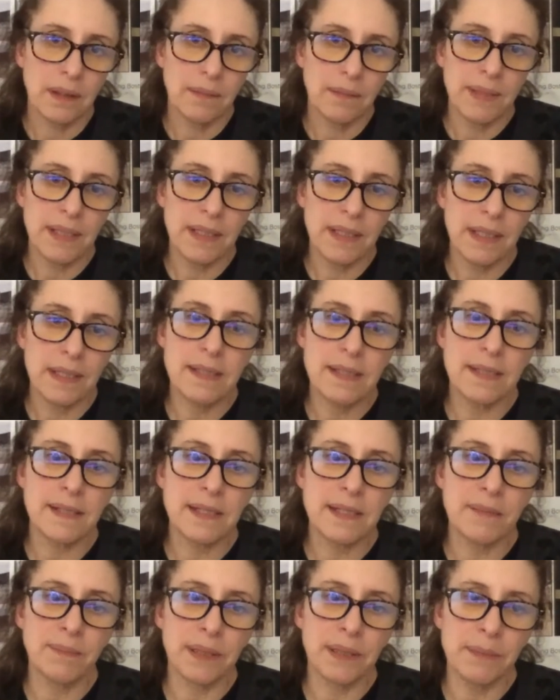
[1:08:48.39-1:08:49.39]
because the
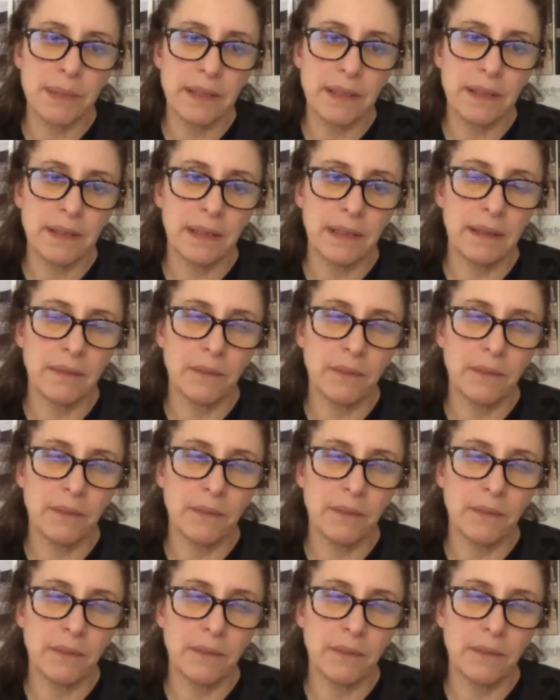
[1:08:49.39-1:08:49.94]
subliminal